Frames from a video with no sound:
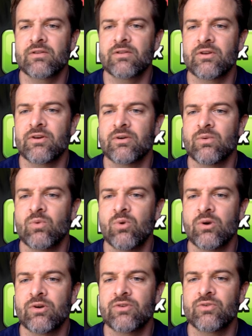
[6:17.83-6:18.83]
The
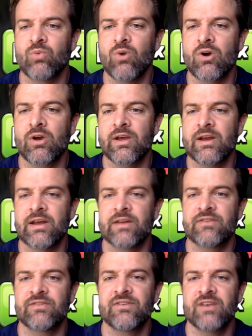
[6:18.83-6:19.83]
Warden's walking
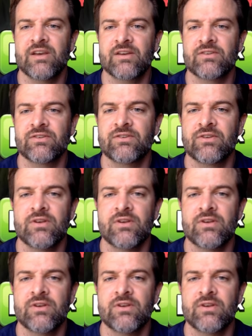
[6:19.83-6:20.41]
at 6.